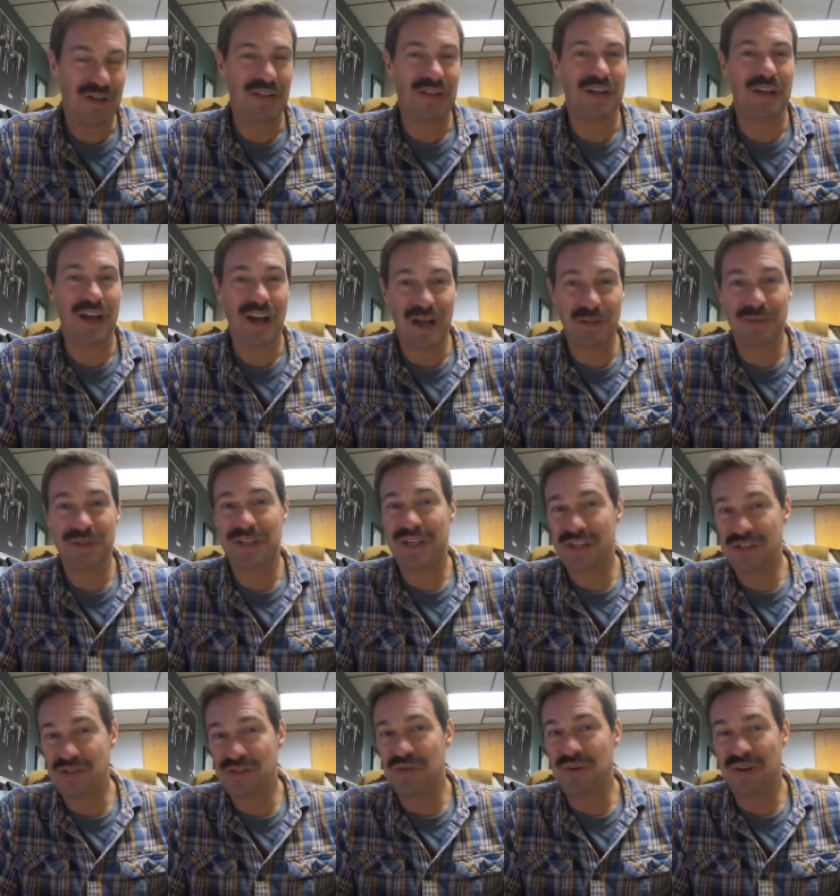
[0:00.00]
and the cops
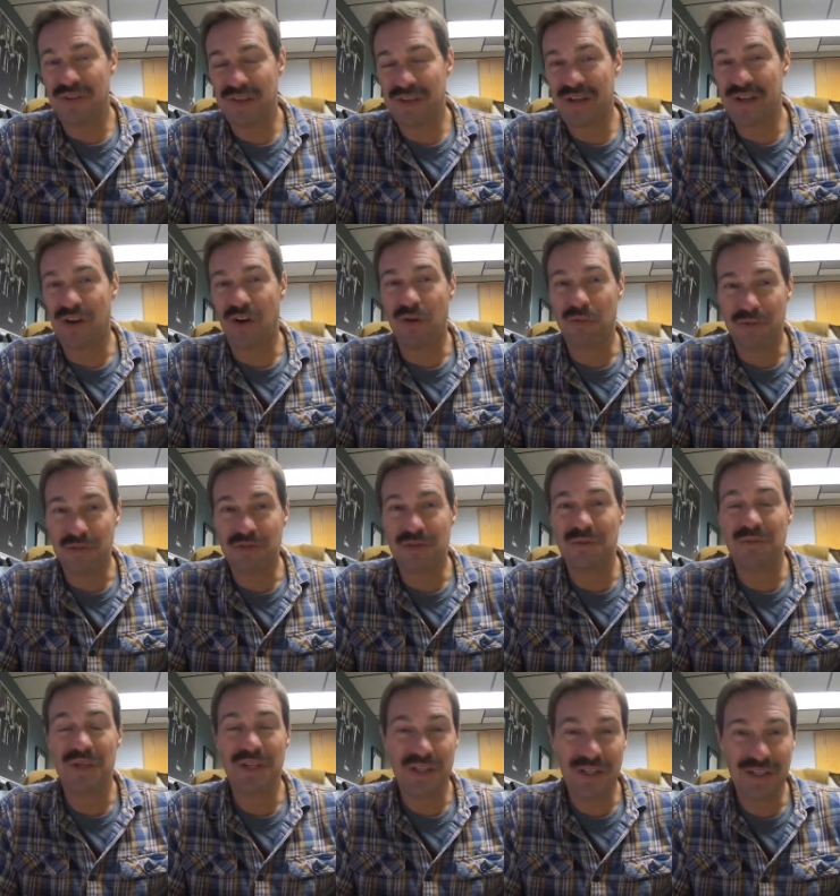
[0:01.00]
catch you on that almost
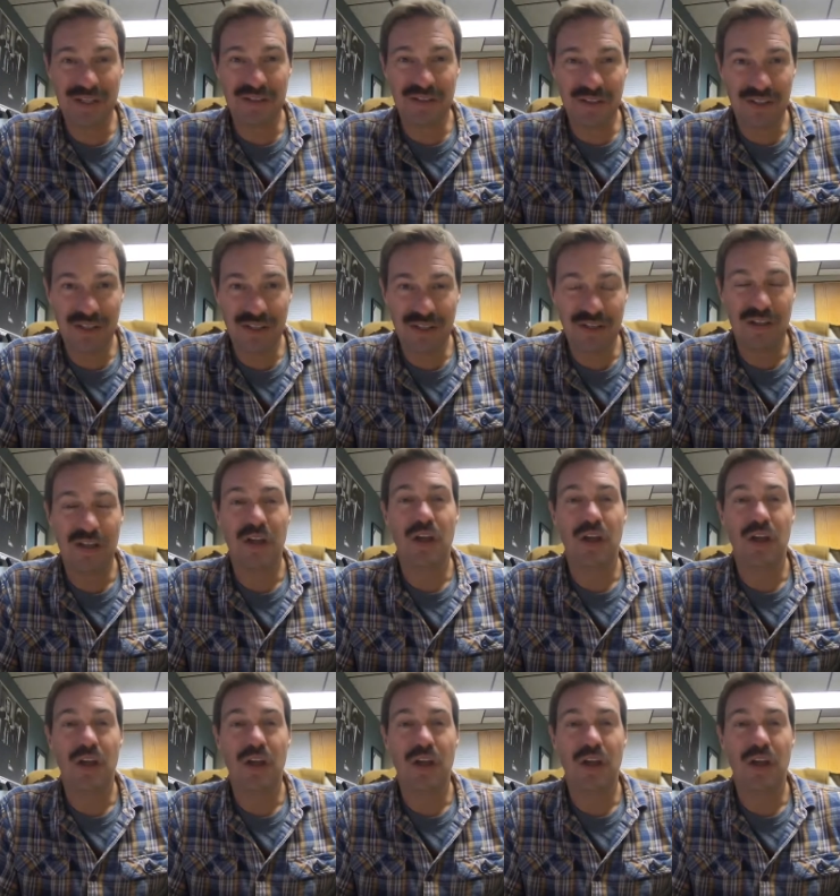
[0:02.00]
immediately,